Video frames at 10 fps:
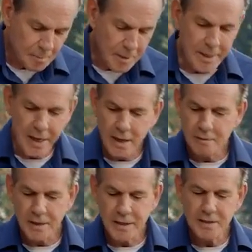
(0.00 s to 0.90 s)
But again,
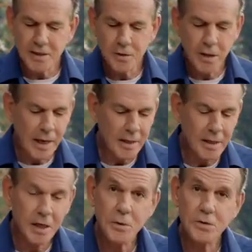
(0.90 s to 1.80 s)
if I continue to add
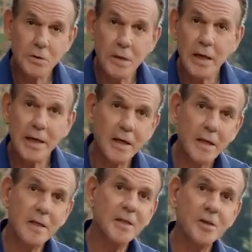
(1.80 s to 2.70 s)
liquids to that, I can
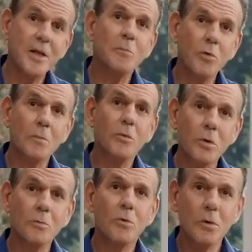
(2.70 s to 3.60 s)
continue to add more and
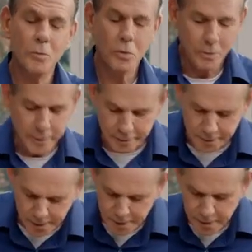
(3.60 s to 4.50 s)
more and more and more
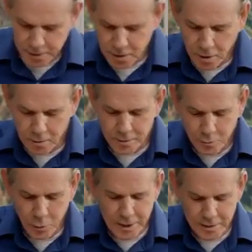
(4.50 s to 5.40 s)
oil. So
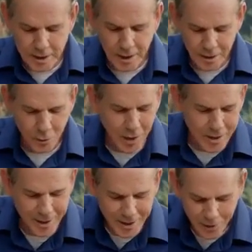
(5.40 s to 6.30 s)

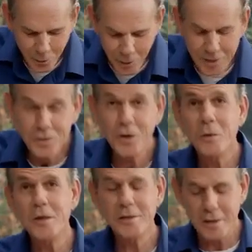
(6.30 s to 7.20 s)
when do you know
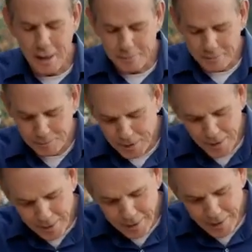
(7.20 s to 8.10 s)
when to stop?
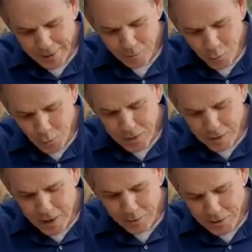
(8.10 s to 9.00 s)
When you
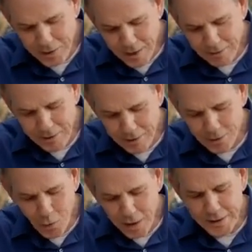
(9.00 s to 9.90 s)
have the
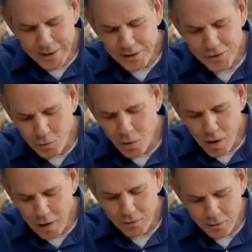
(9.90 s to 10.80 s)
quantity that you
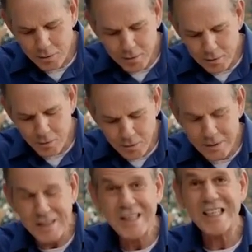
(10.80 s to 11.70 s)
want, or
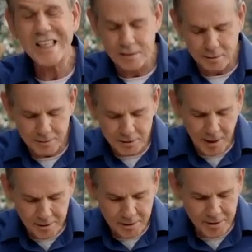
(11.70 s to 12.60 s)
the thickness, the
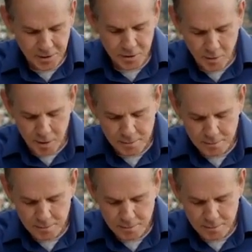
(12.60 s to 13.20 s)
viscosity that you want.